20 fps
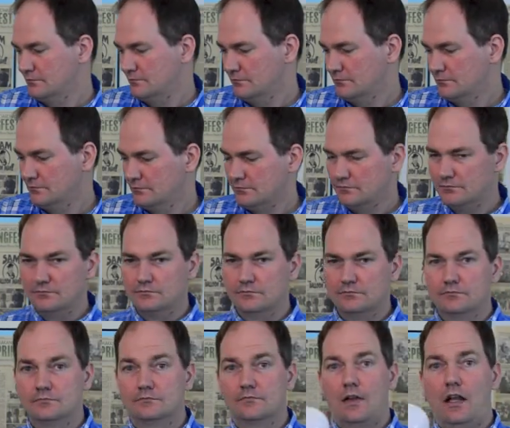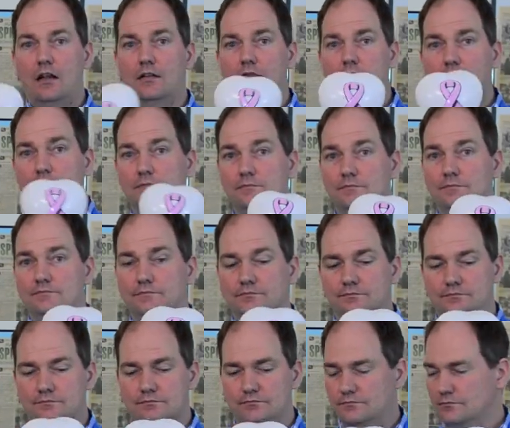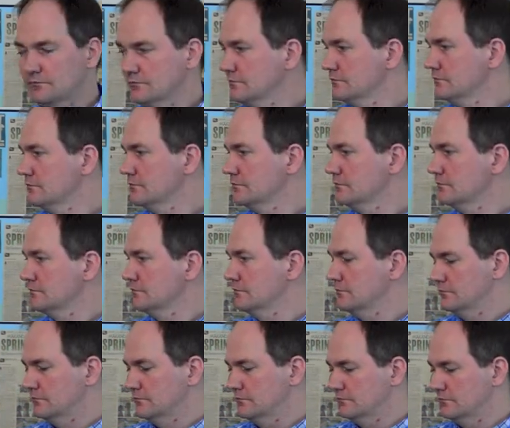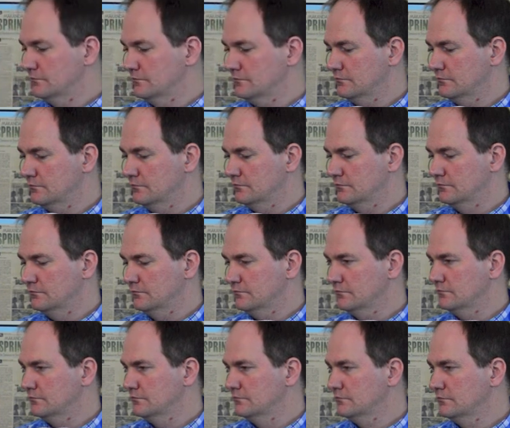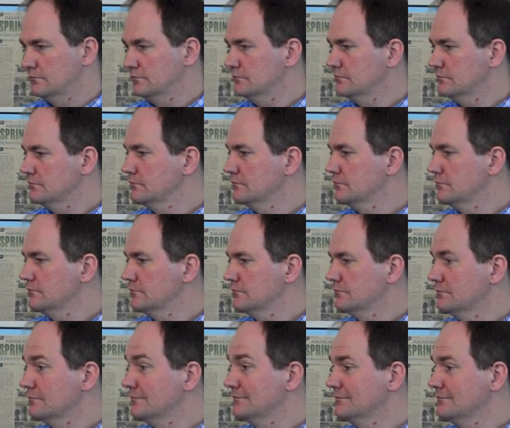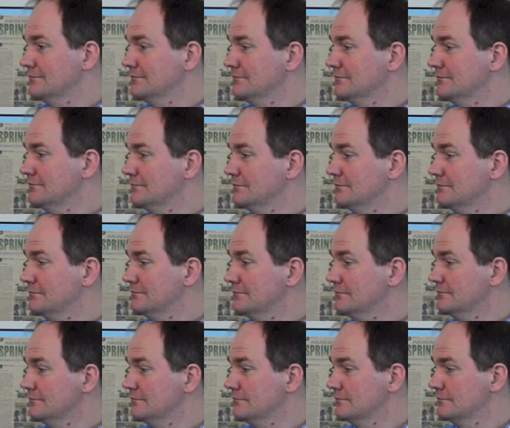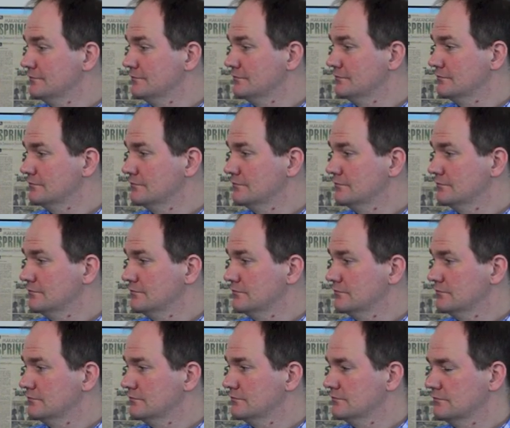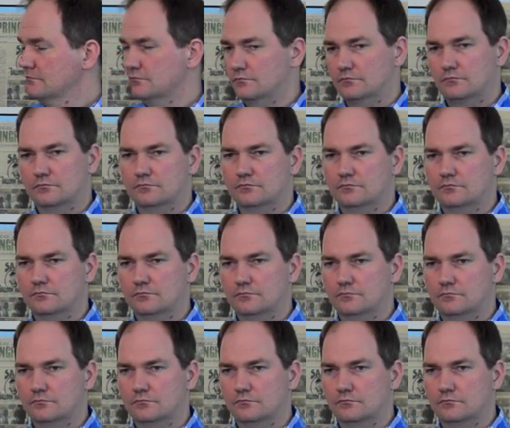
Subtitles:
(not speaking)